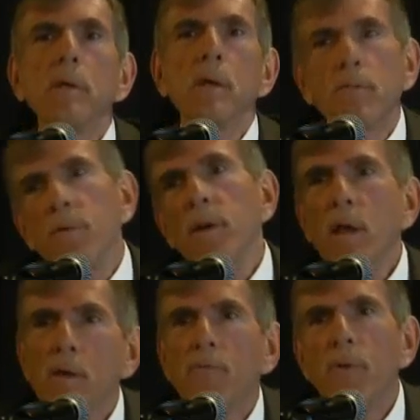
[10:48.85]
even
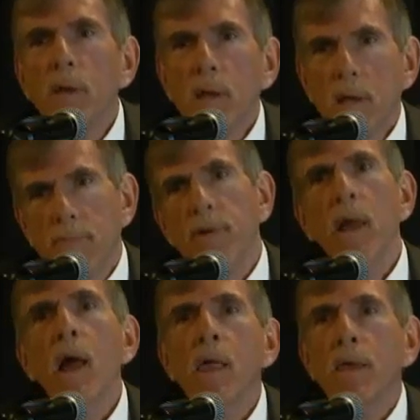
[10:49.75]
if in
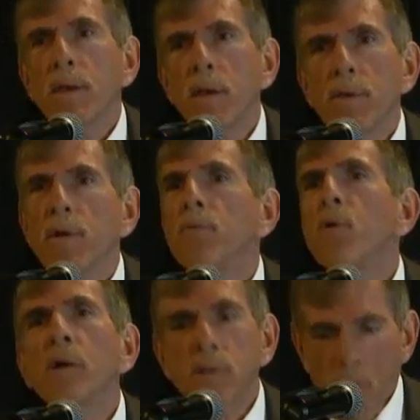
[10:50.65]
reality there
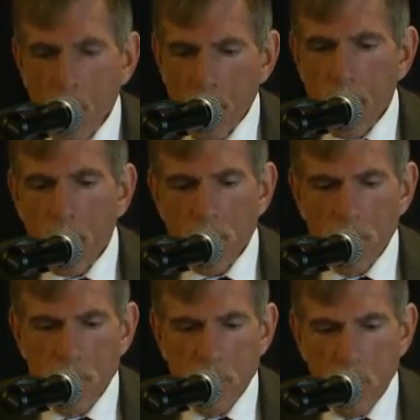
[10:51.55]
was no
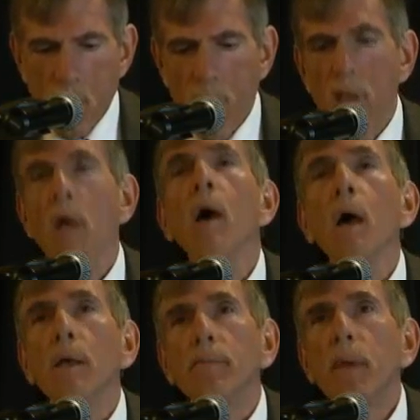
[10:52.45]
emergency going on.